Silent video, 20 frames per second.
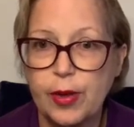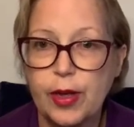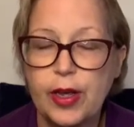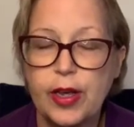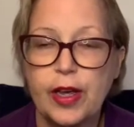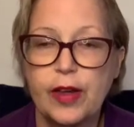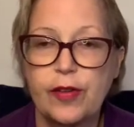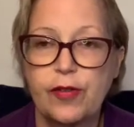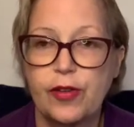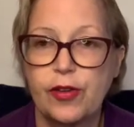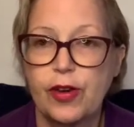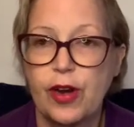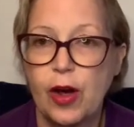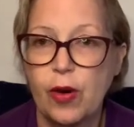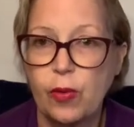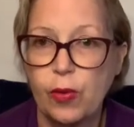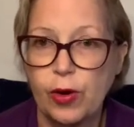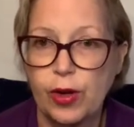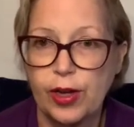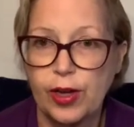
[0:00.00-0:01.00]
if you're not
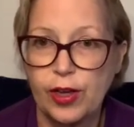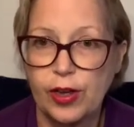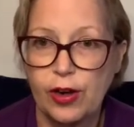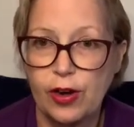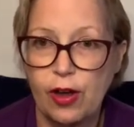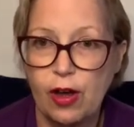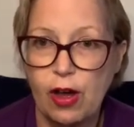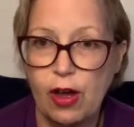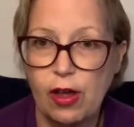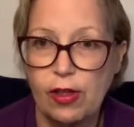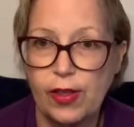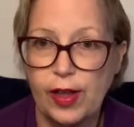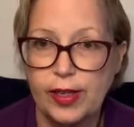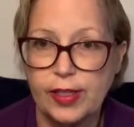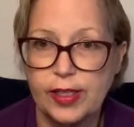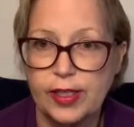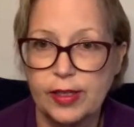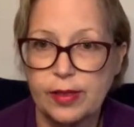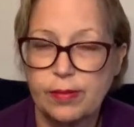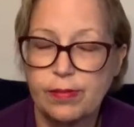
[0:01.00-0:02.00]
working at all,
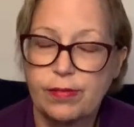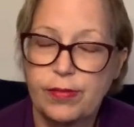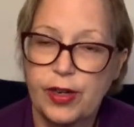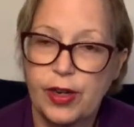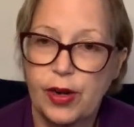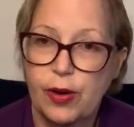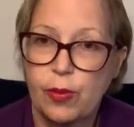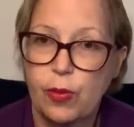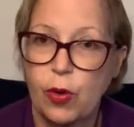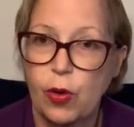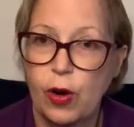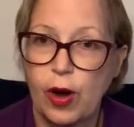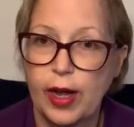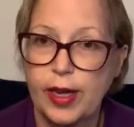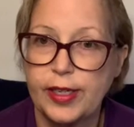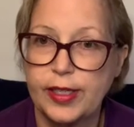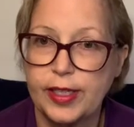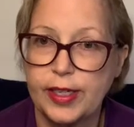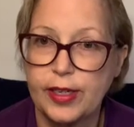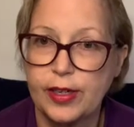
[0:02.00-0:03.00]
that's, more
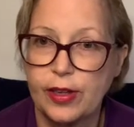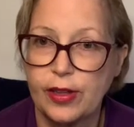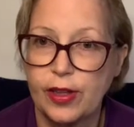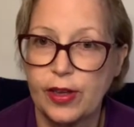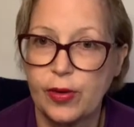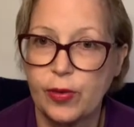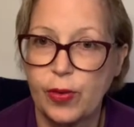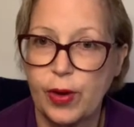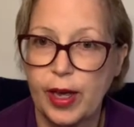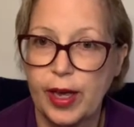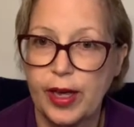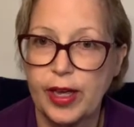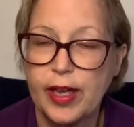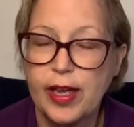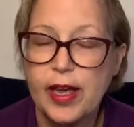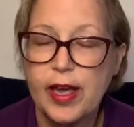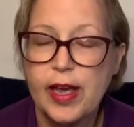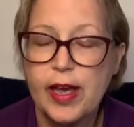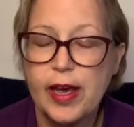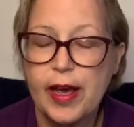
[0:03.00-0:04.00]
ideal in a way.
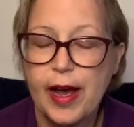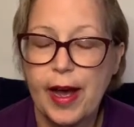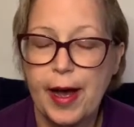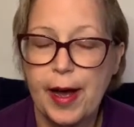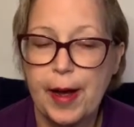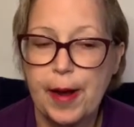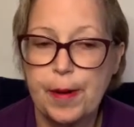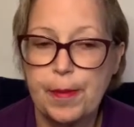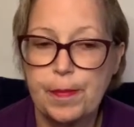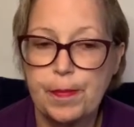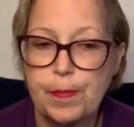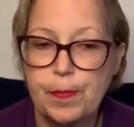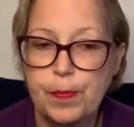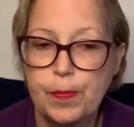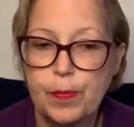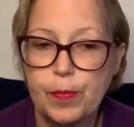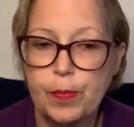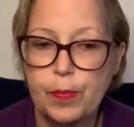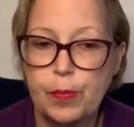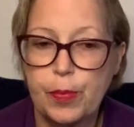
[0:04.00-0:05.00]

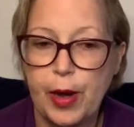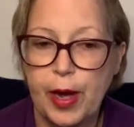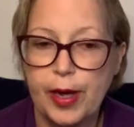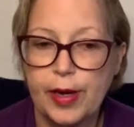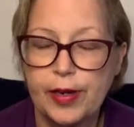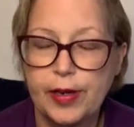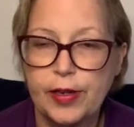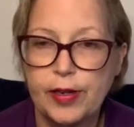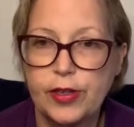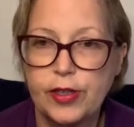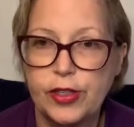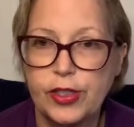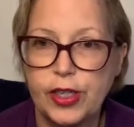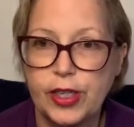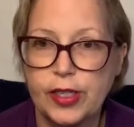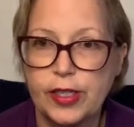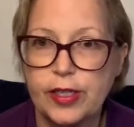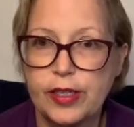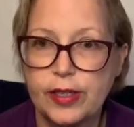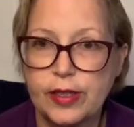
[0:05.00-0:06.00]
But
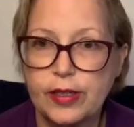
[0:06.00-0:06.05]
just,